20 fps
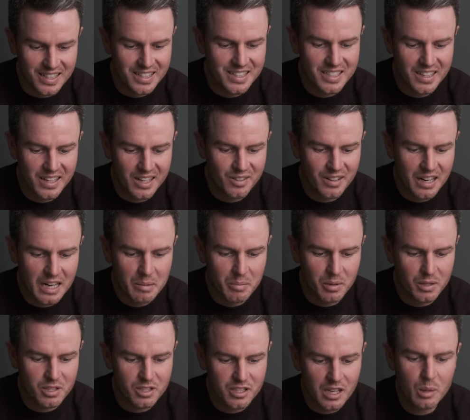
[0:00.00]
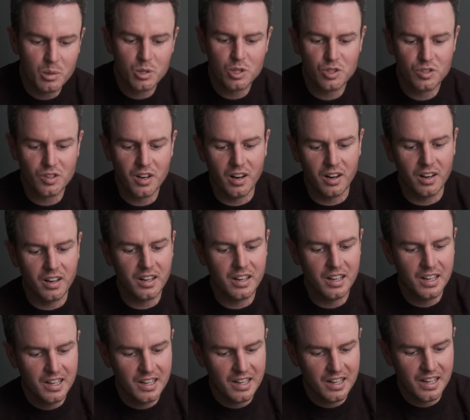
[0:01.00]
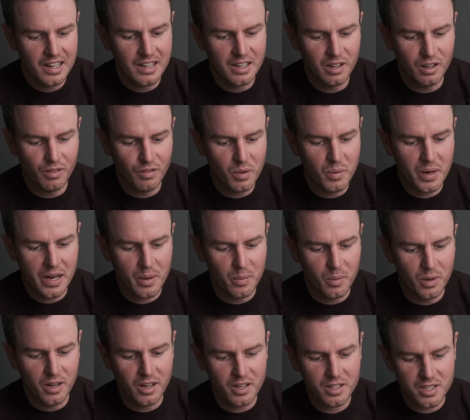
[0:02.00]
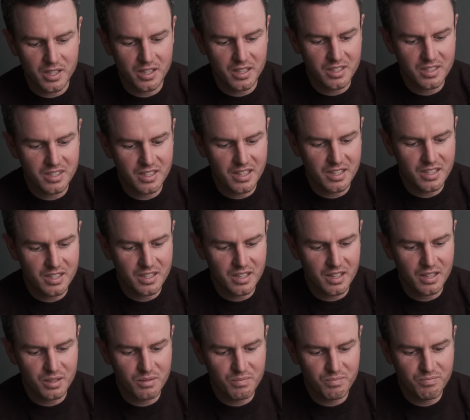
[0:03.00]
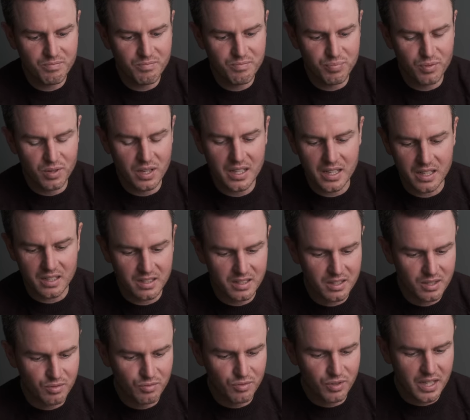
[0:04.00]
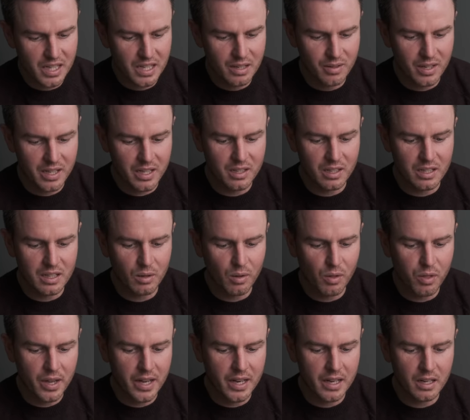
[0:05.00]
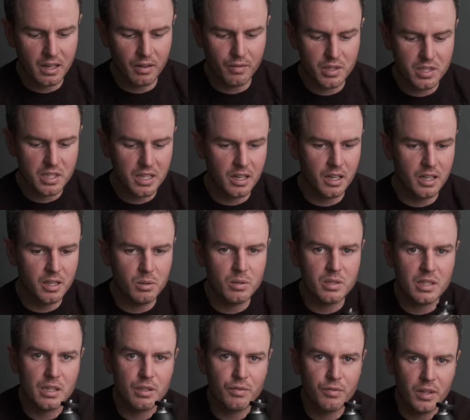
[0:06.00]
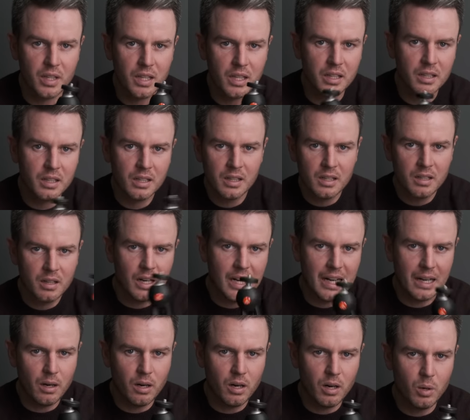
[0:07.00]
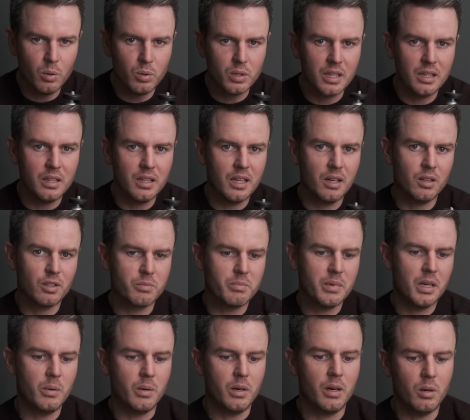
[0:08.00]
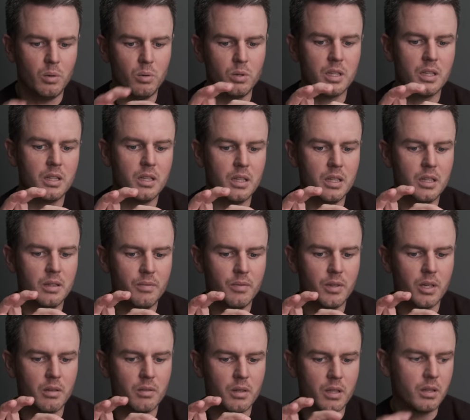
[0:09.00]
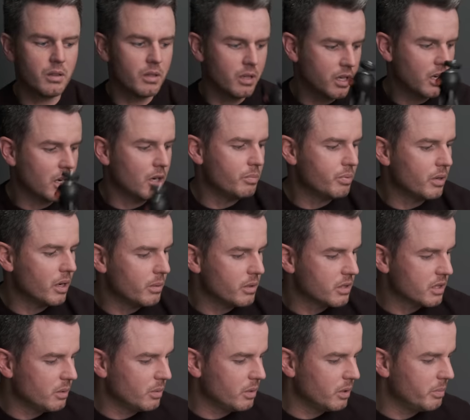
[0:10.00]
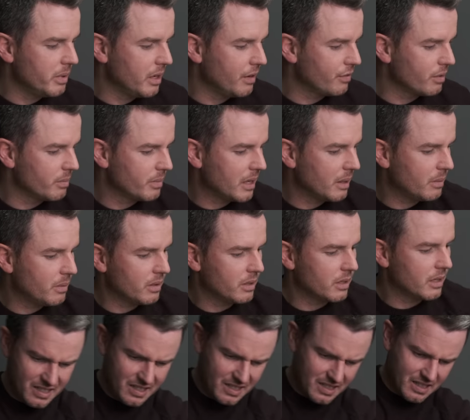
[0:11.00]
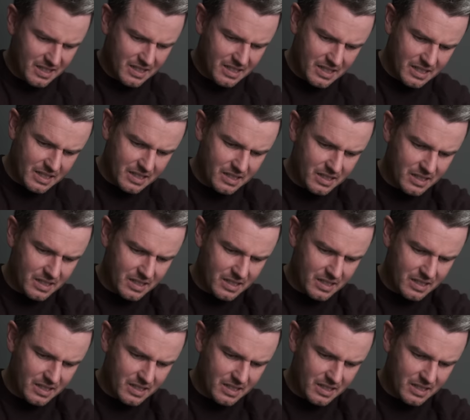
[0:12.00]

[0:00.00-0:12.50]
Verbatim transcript: It's incredible. It's so strong, and I love the way it works. And it's it's it's brilliant. It's a really really good little thing. And obviously, I use this for the holding the Osmo or holding the, the the GoPro as it will be from now on. Yeah.